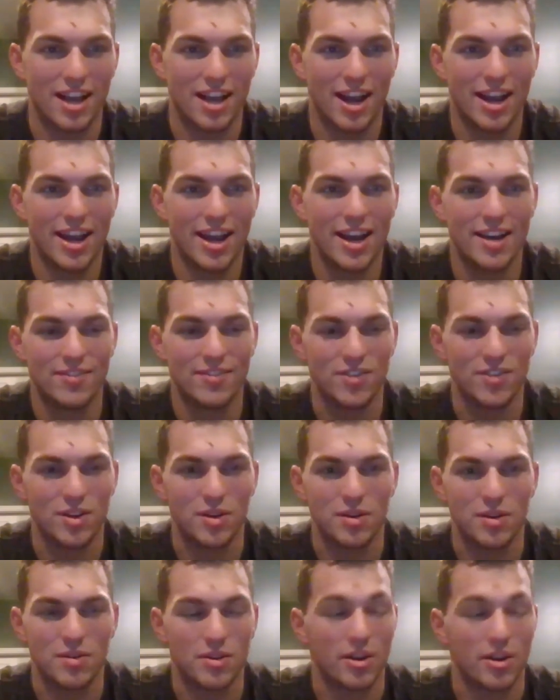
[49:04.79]
I had
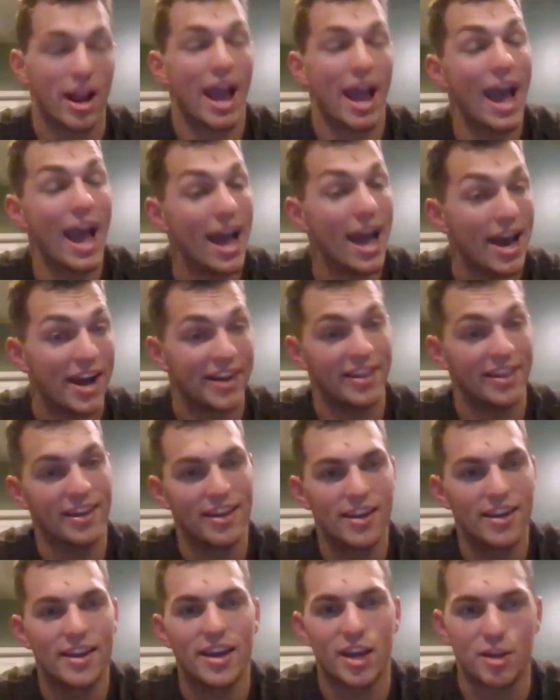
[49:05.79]
a
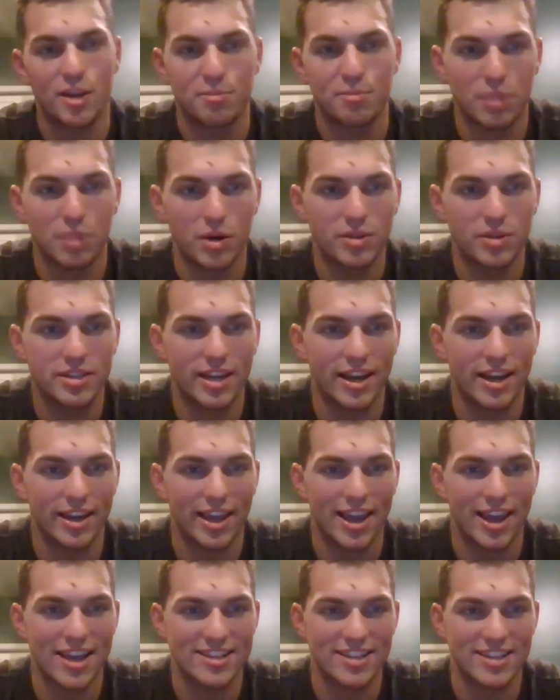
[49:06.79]
Bowtech
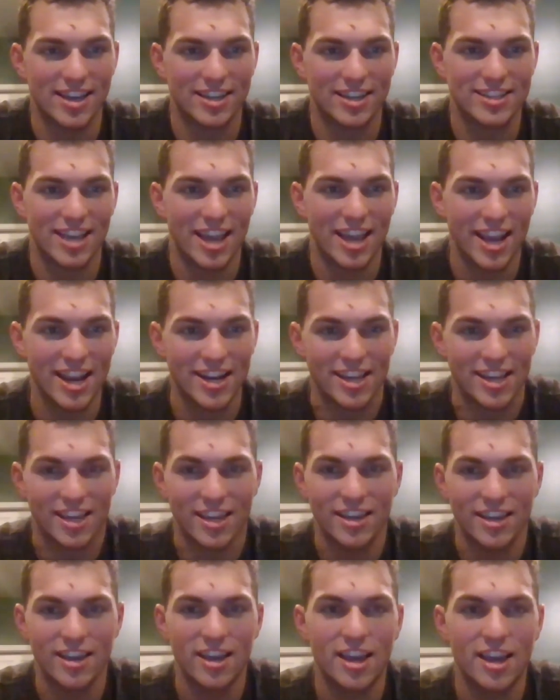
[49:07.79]
SX80,
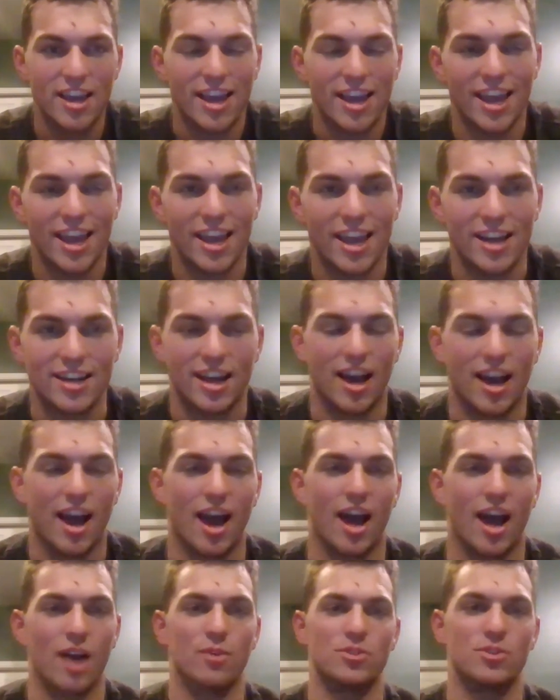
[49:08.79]
and
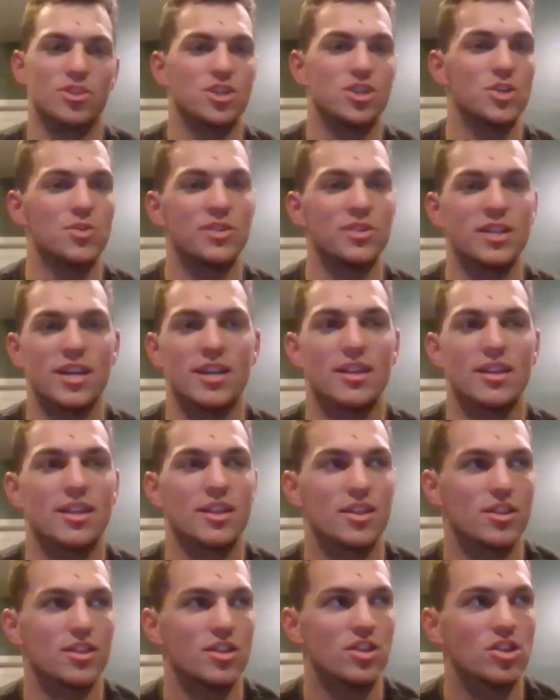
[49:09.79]
I was shooting it
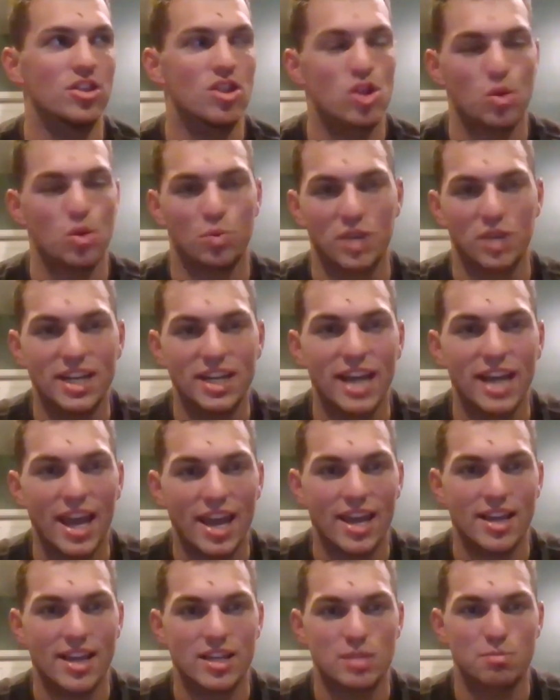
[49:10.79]
3
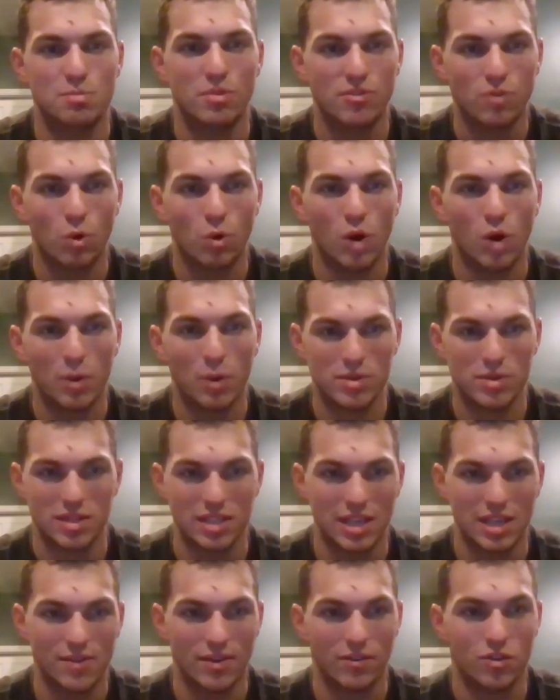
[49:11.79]
days before I was
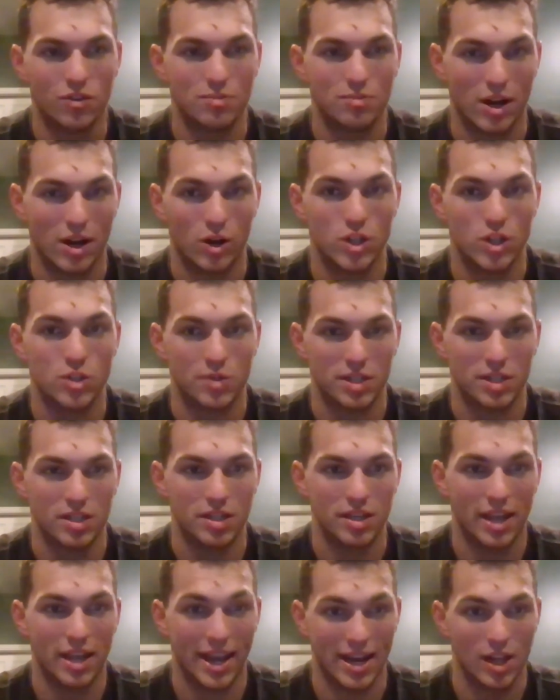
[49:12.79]
leaving for my archery
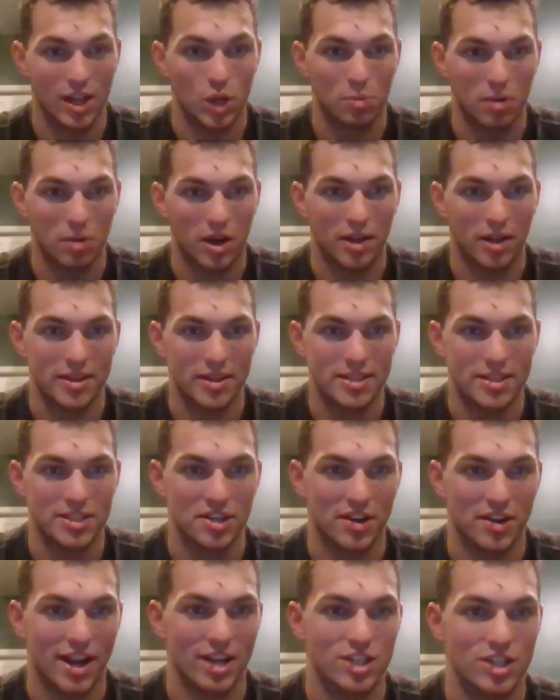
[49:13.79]
antelope hunt this year,
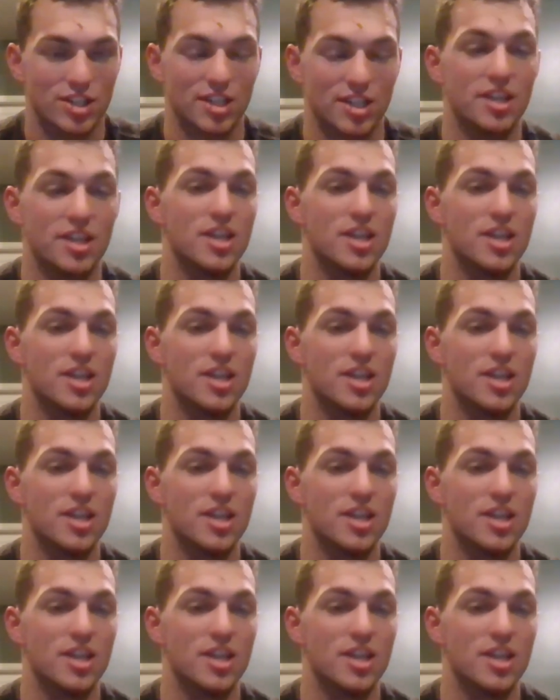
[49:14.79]
actually.